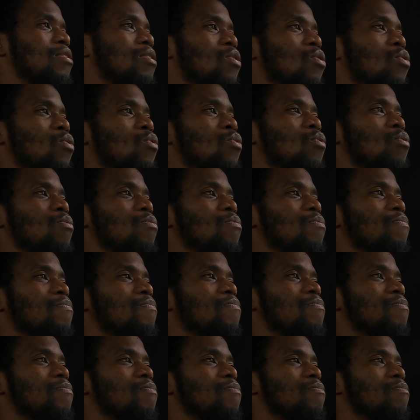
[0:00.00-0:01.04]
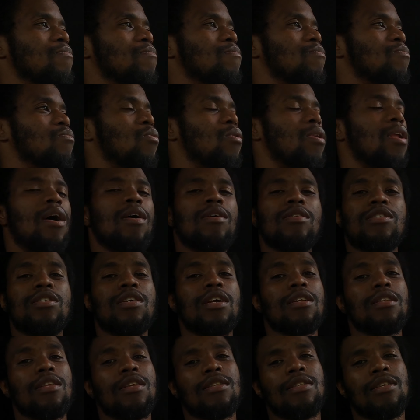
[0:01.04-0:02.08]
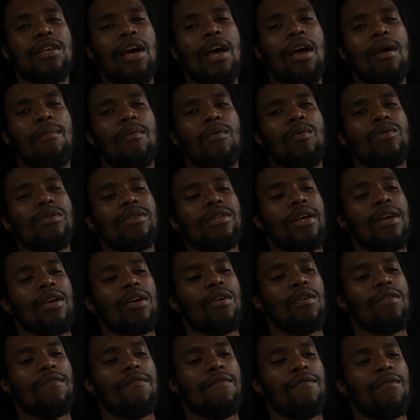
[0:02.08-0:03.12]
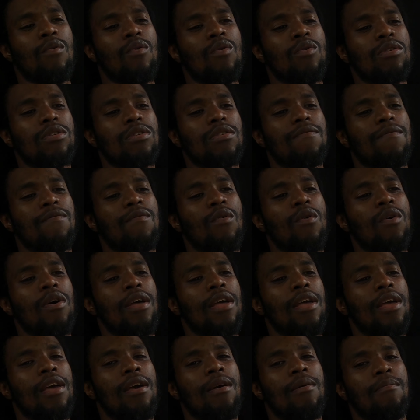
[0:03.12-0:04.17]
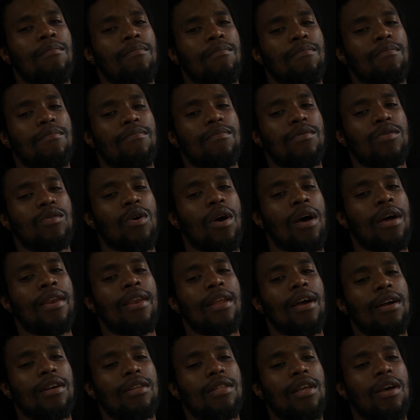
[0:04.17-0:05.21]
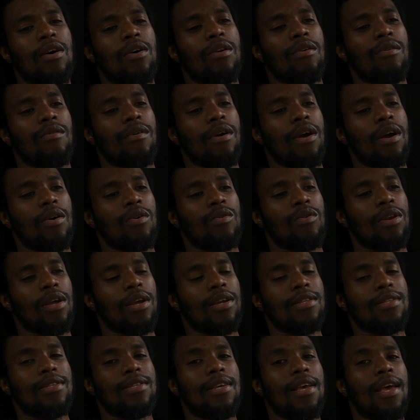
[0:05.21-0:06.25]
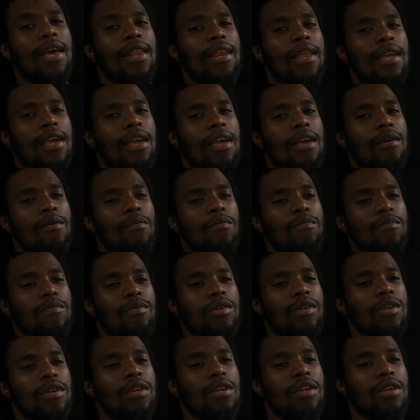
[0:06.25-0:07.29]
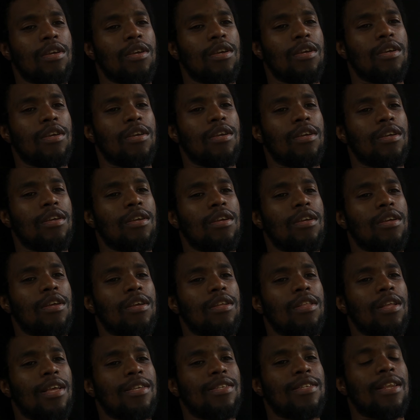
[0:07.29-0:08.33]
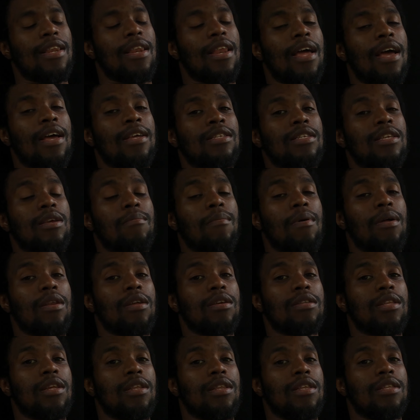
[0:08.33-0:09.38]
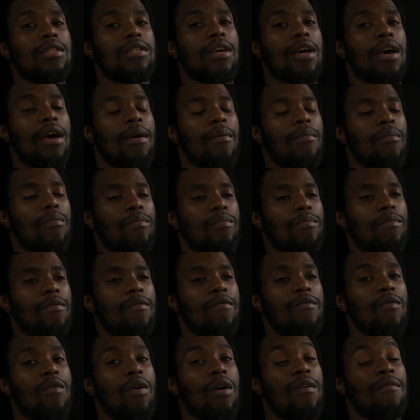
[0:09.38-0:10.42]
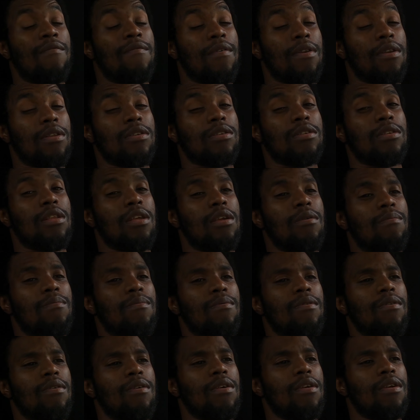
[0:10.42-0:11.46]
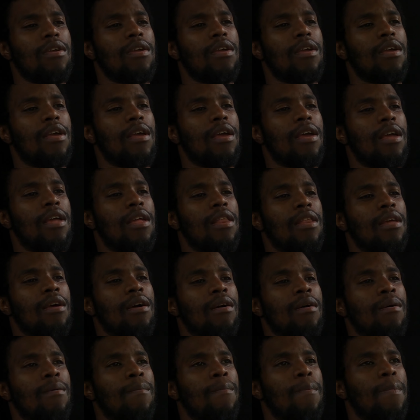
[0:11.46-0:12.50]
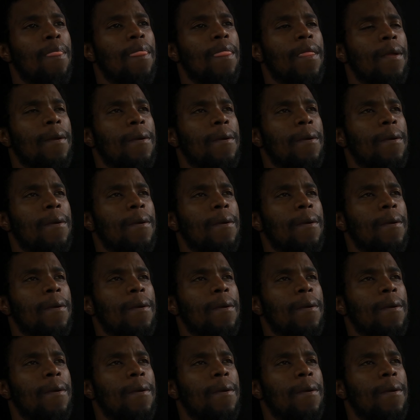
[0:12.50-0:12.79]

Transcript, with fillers: so when I checked the time, it was like four four a.m. So I knocked out around like 10 a.m. That's the last time I looked at the time before I fell asleep. And um,